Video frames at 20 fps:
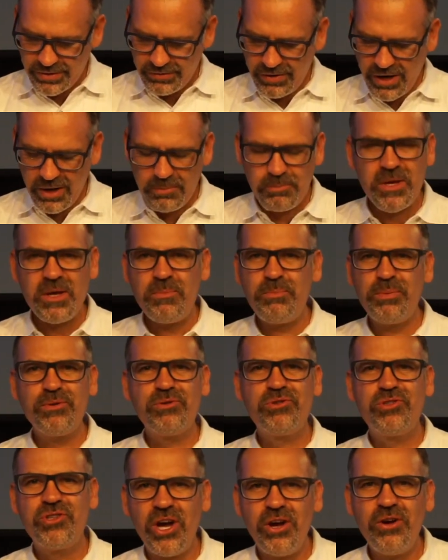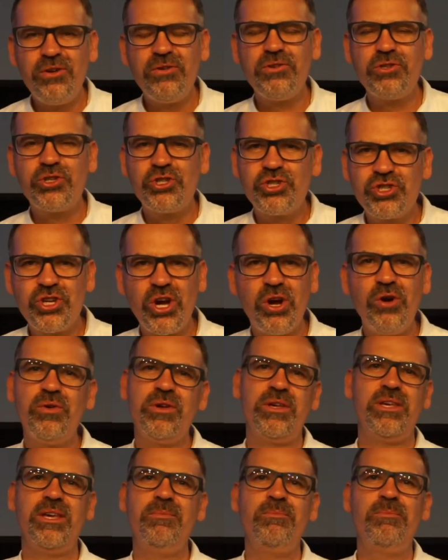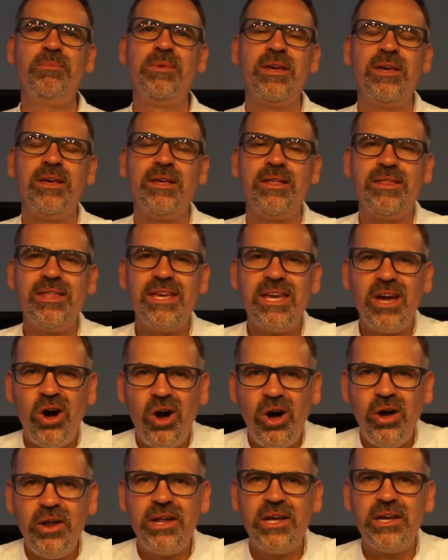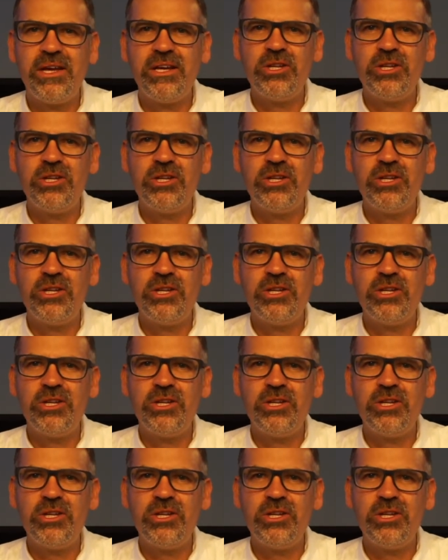Right? People don't show him the honor